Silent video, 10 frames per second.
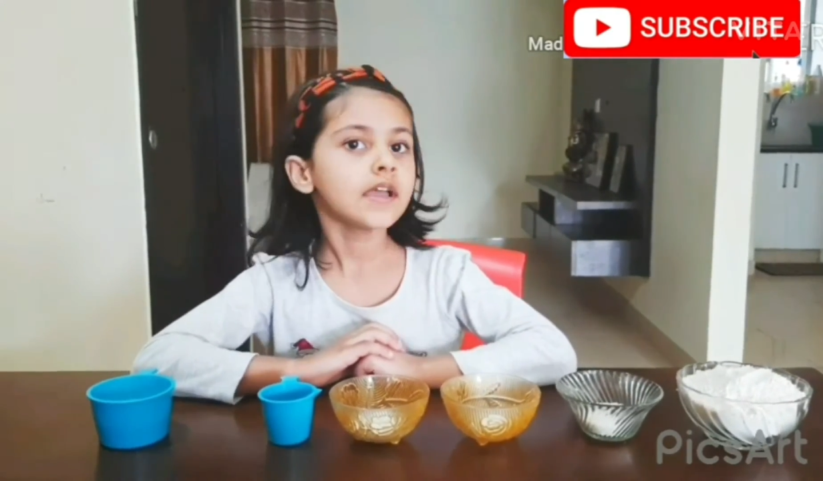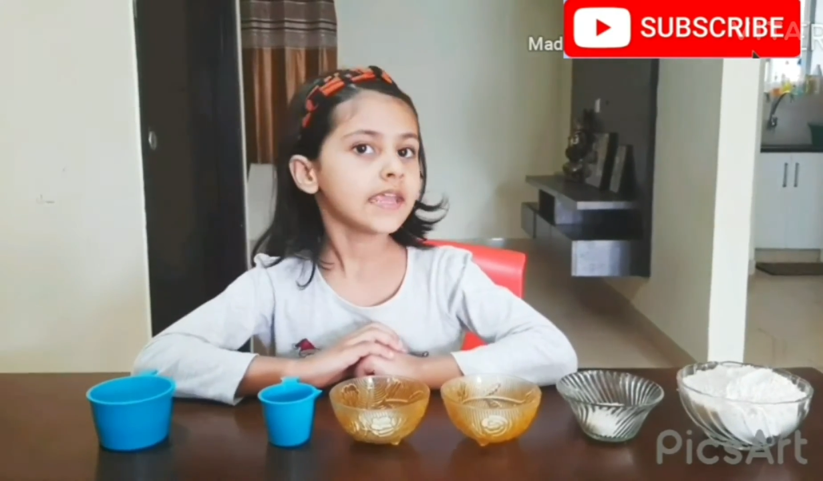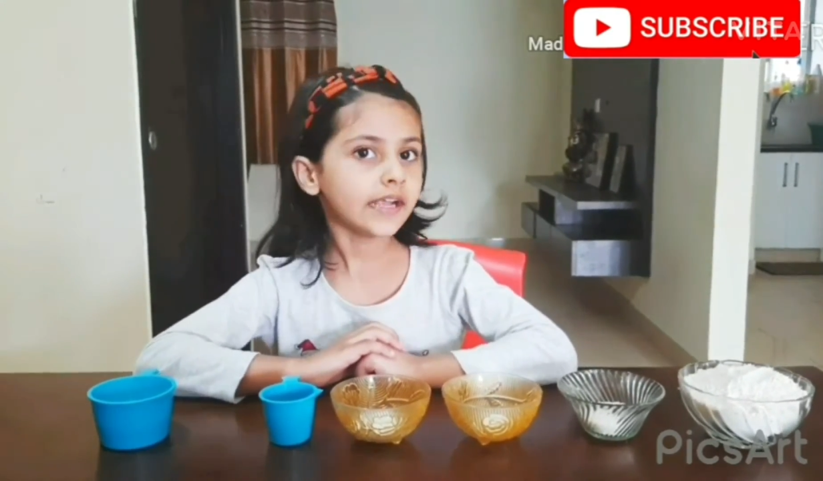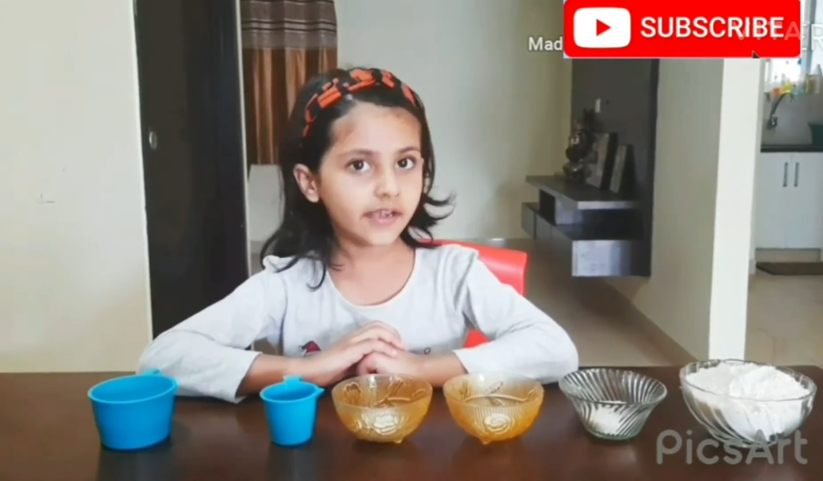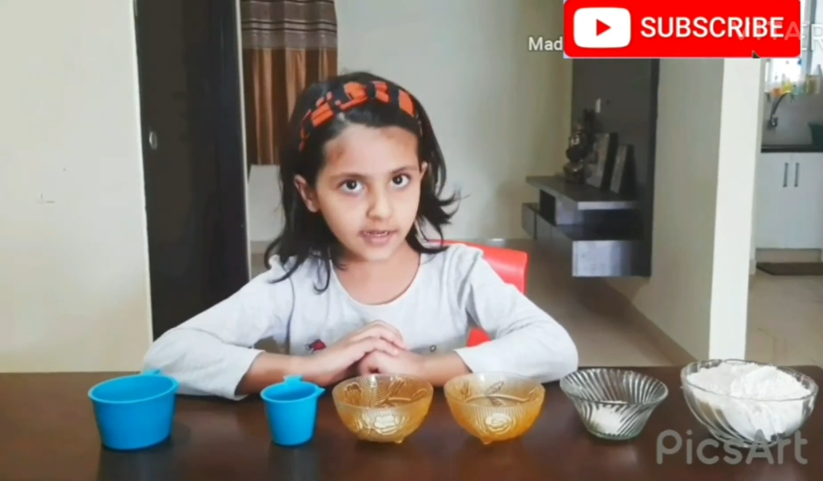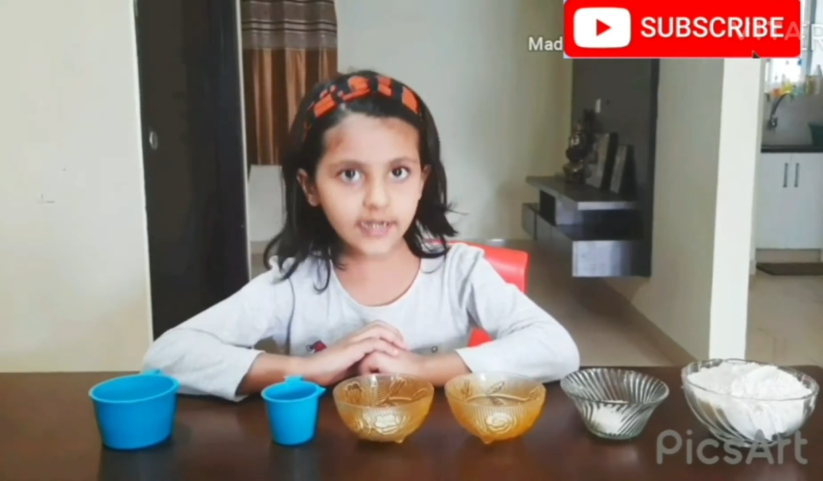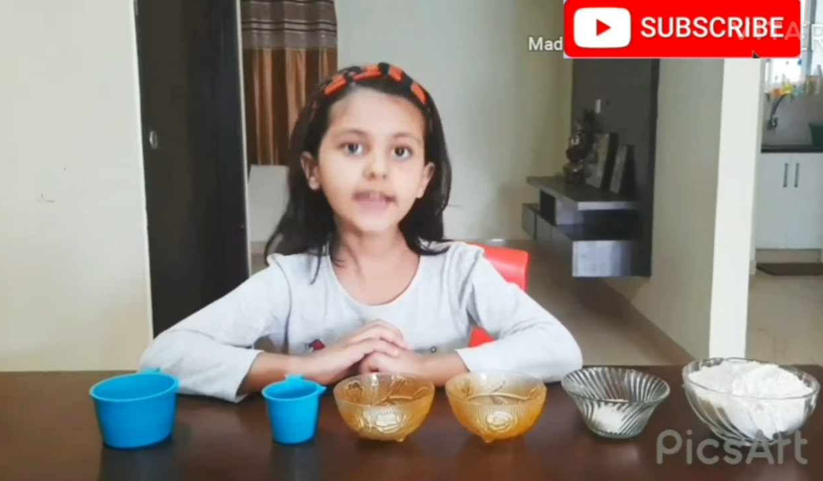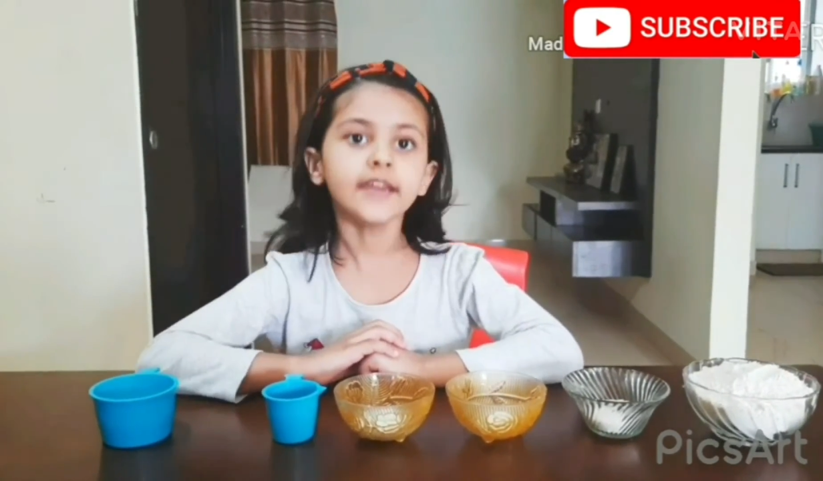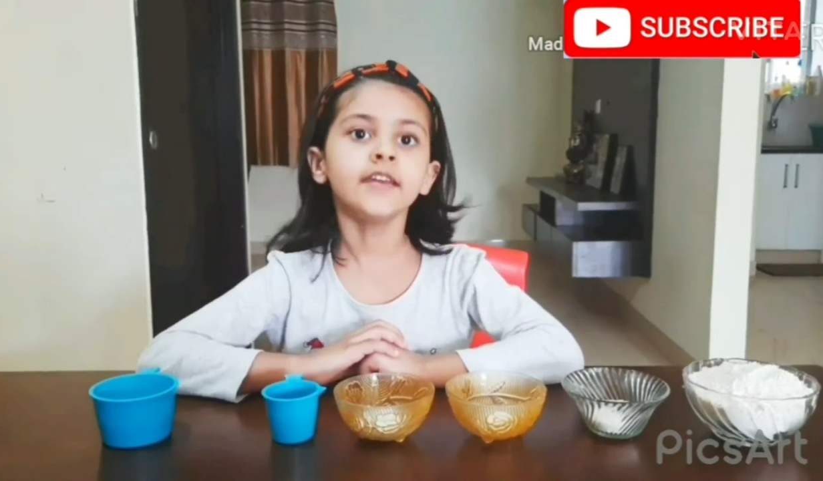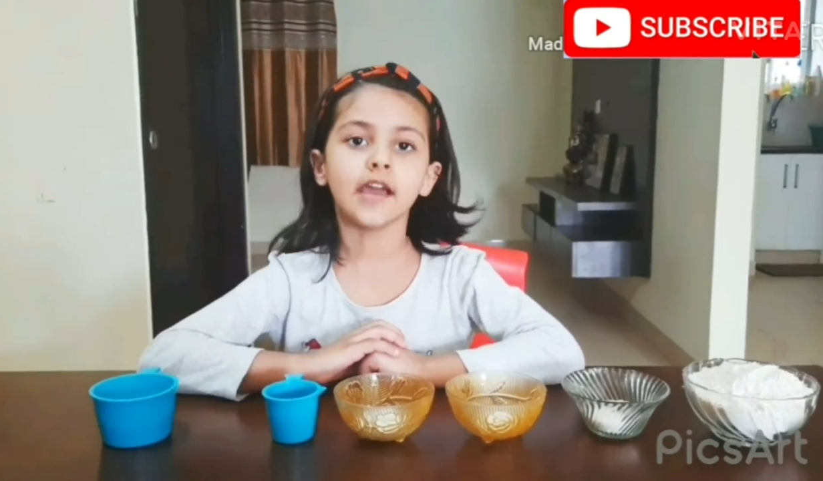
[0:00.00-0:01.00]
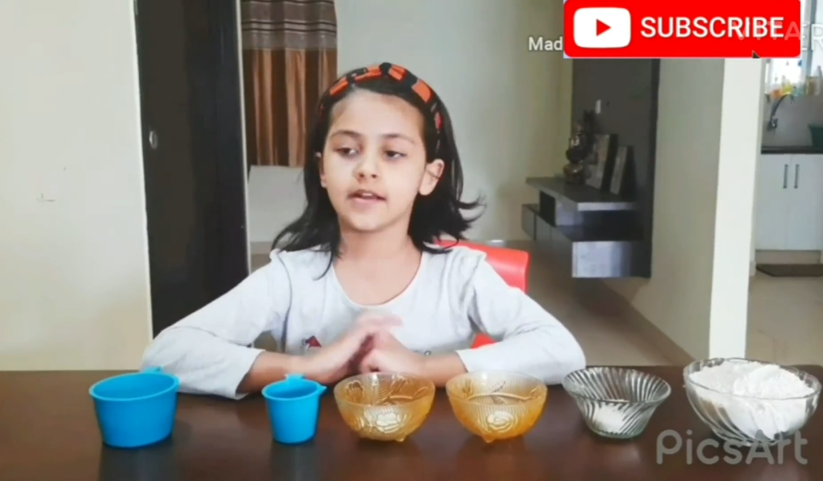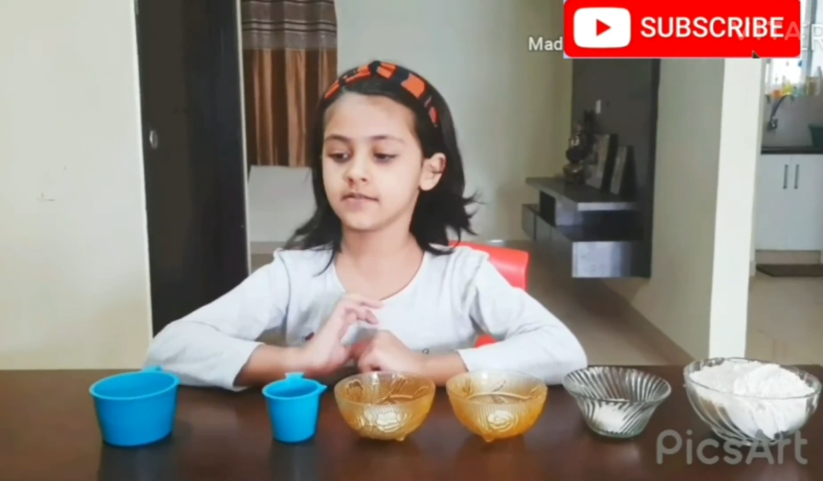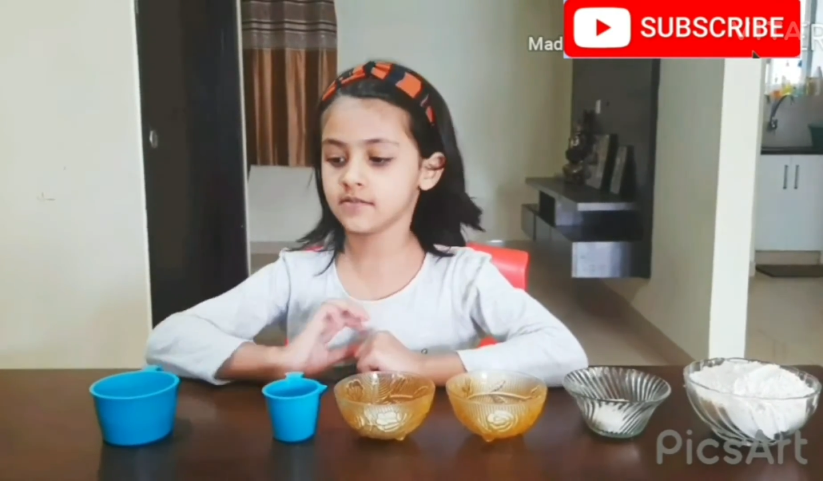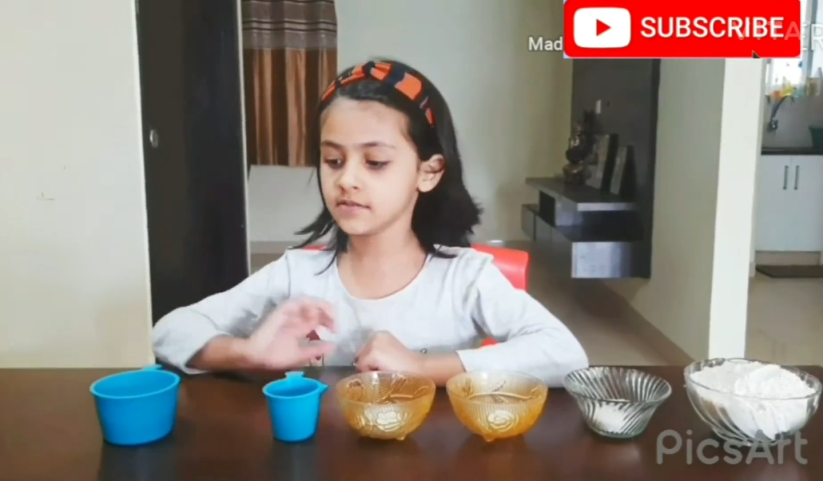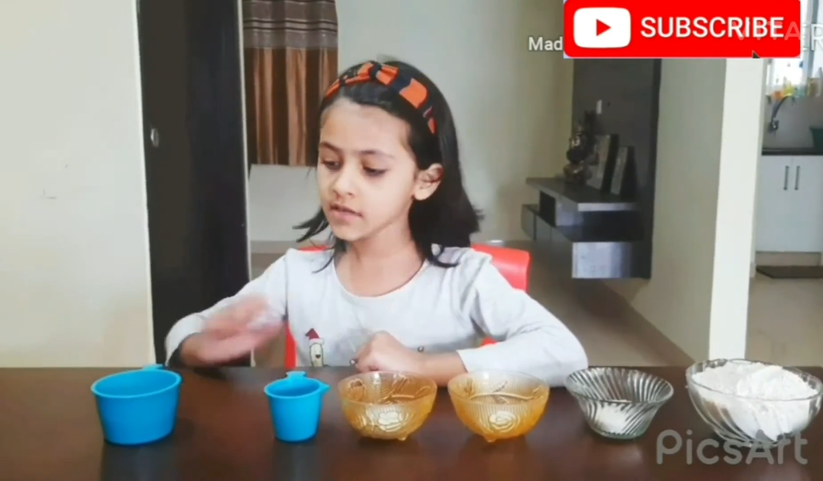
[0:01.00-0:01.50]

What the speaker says: ingredients.